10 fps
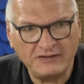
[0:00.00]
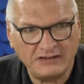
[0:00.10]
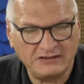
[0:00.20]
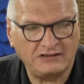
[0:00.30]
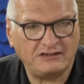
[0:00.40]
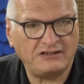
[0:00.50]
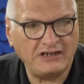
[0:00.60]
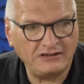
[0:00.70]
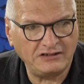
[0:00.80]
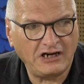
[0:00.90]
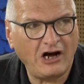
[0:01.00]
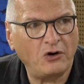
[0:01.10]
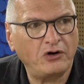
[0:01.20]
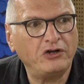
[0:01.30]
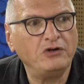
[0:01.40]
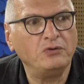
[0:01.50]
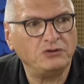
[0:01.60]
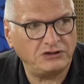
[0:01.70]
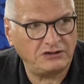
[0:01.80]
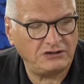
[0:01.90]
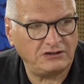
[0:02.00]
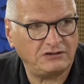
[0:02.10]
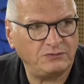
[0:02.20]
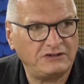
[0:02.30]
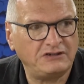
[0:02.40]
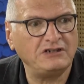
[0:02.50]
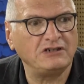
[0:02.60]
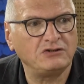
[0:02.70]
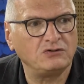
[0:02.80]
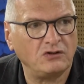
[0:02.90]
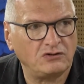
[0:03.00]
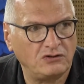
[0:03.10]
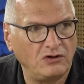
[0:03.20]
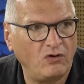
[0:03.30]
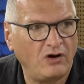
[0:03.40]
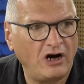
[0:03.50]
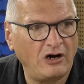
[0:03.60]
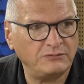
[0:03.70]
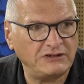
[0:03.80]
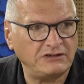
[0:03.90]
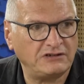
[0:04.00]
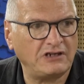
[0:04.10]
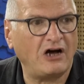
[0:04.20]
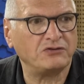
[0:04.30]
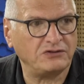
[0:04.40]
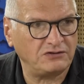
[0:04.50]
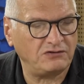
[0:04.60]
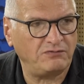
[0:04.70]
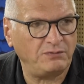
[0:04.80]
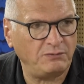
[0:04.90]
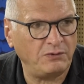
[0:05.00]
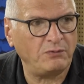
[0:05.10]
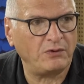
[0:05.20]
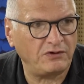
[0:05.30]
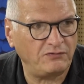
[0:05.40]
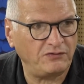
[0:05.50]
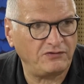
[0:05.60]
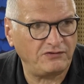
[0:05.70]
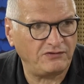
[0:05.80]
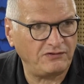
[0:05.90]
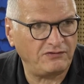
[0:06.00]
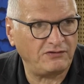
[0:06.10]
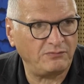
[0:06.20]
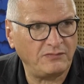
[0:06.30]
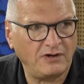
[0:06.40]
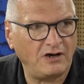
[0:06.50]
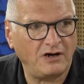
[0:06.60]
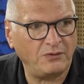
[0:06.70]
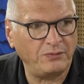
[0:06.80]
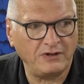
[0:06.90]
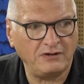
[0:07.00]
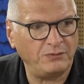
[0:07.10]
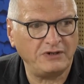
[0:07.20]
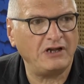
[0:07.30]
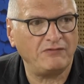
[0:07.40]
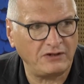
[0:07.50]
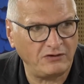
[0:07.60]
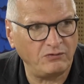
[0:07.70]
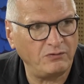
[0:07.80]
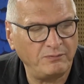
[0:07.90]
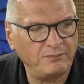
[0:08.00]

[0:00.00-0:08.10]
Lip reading: an understanding how huge it is. We still do not know how many thousands of people working for this system. We never knew.